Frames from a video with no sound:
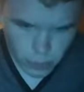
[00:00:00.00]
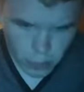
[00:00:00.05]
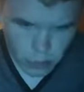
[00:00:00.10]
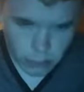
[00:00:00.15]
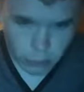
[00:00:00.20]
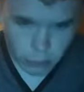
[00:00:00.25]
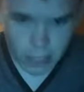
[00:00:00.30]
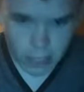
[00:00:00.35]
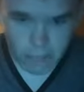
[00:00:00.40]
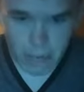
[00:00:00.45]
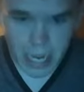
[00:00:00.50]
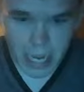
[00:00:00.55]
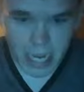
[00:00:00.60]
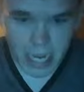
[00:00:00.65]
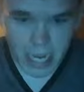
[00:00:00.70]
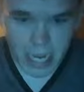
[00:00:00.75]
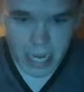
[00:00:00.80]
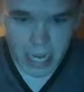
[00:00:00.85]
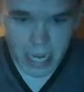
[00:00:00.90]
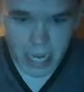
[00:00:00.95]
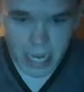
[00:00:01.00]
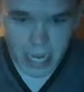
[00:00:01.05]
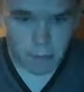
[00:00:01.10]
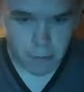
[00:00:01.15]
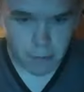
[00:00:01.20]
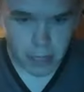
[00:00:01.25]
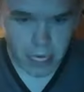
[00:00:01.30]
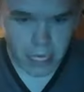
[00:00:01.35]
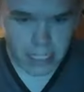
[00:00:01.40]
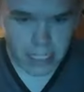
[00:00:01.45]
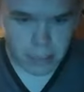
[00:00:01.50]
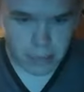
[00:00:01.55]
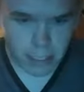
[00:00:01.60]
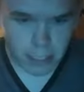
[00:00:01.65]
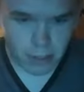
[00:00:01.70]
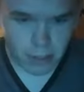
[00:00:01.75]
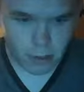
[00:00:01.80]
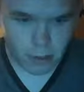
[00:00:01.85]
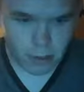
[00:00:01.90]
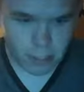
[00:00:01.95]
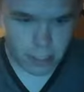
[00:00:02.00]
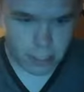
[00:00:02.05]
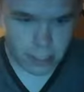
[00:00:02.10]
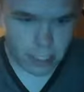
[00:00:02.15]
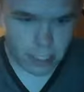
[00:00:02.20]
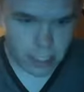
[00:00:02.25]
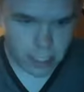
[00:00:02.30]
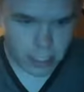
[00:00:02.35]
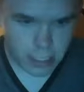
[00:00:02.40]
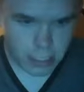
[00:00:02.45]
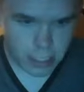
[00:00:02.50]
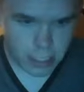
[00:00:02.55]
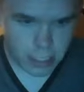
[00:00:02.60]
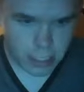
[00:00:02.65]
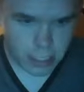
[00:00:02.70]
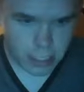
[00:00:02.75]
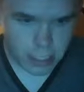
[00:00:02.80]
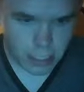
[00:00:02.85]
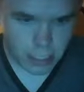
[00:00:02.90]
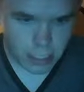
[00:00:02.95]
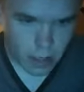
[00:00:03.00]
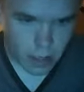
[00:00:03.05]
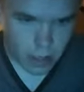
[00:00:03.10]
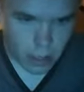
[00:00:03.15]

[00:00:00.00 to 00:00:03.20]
Dreamland is basically a place where the Doctor says I like to go there.